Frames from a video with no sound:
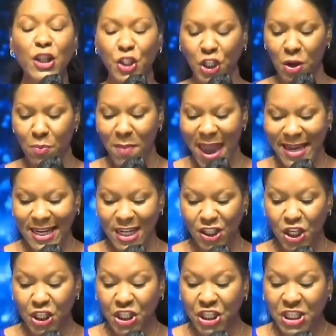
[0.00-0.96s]
She made
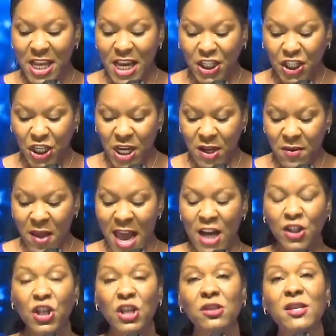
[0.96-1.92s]
a decision
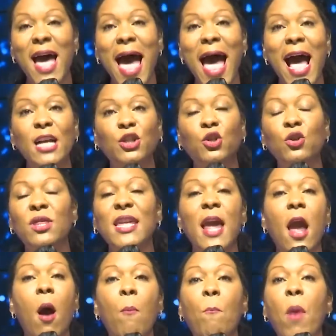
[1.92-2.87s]
to die to
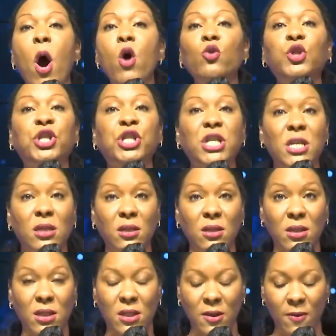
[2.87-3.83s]
the
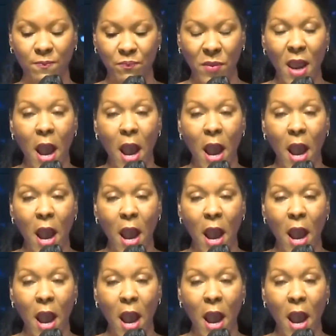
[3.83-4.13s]
emotions